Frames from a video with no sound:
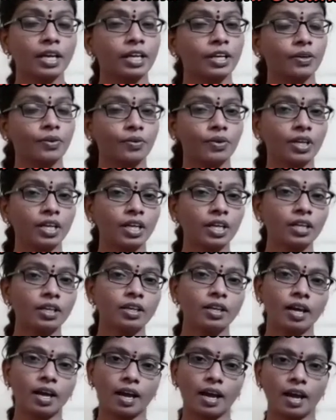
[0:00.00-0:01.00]
Green
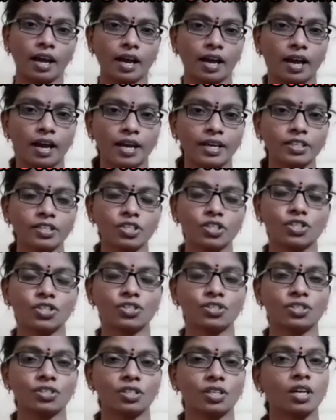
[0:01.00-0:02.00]
and
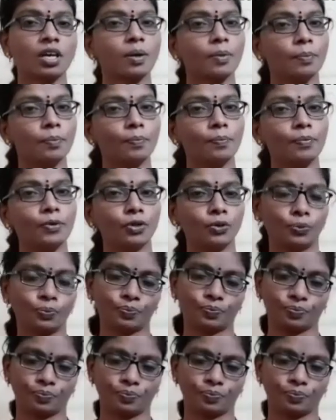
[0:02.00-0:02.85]
blue.